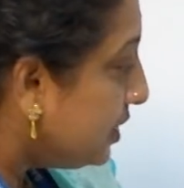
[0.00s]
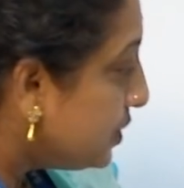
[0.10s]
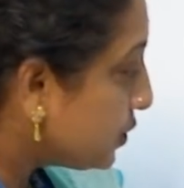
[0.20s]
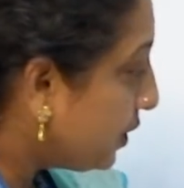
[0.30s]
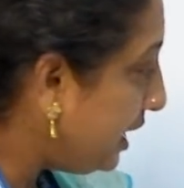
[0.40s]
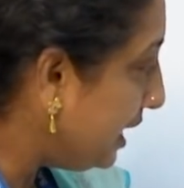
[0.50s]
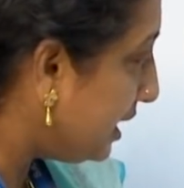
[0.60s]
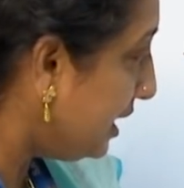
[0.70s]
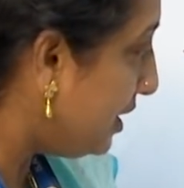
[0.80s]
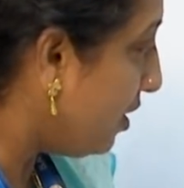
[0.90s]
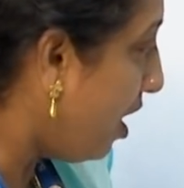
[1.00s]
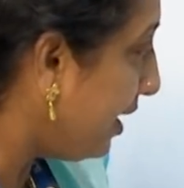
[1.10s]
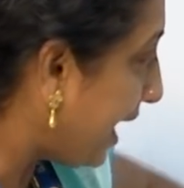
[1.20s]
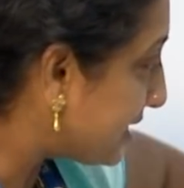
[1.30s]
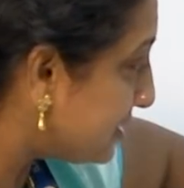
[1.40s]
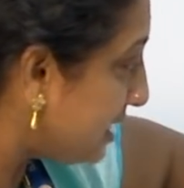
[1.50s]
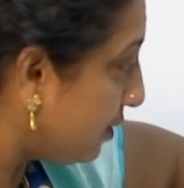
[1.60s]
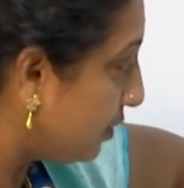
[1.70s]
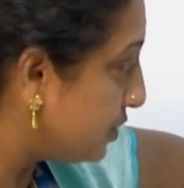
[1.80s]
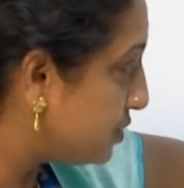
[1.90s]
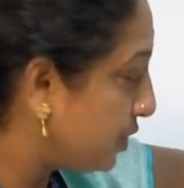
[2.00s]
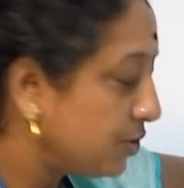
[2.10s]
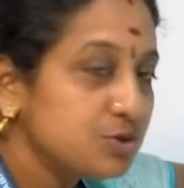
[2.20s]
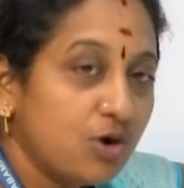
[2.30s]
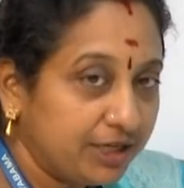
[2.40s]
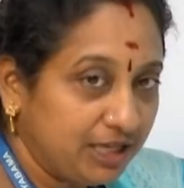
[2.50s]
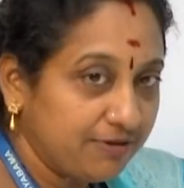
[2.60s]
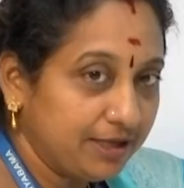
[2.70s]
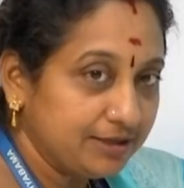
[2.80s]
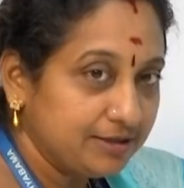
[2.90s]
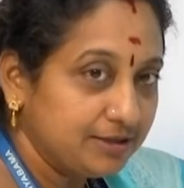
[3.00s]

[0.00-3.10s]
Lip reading: So here not x is equal to 0 is not given,